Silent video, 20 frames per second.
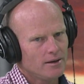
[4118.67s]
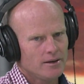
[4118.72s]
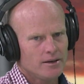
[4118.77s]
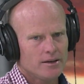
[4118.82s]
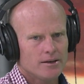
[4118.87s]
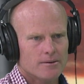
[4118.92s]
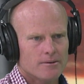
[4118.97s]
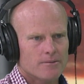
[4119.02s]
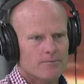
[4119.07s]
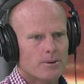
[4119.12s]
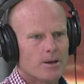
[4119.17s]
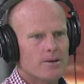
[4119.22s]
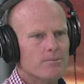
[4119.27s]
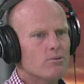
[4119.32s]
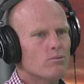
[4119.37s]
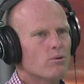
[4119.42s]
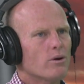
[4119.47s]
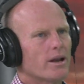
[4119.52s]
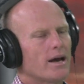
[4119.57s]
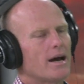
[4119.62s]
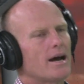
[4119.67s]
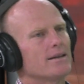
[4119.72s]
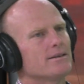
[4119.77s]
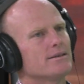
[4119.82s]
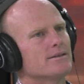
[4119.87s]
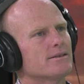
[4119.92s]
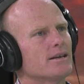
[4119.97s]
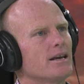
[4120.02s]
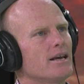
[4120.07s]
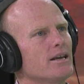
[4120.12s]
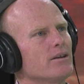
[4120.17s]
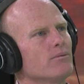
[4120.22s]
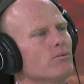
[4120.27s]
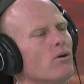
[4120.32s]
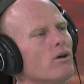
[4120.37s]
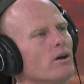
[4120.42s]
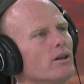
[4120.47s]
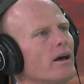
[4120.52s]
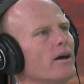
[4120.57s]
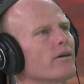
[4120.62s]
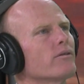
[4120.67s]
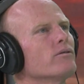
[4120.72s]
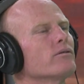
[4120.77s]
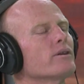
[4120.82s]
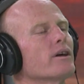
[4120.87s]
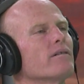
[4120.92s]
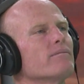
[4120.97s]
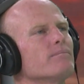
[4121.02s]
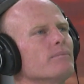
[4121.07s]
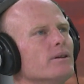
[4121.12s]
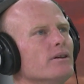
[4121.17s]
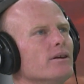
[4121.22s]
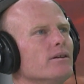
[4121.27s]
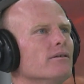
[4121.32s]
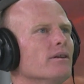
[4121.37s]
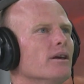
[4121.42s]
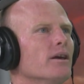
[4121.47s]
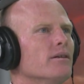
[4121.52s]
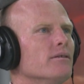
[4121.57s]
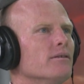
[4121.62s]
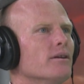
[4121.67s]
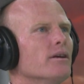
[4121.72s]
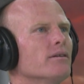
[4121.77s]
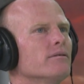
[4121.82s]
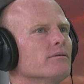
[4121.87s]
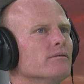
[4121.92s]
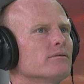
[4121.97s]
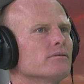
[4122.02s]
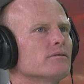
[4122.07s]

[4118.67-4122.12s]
if people want to understand why local government and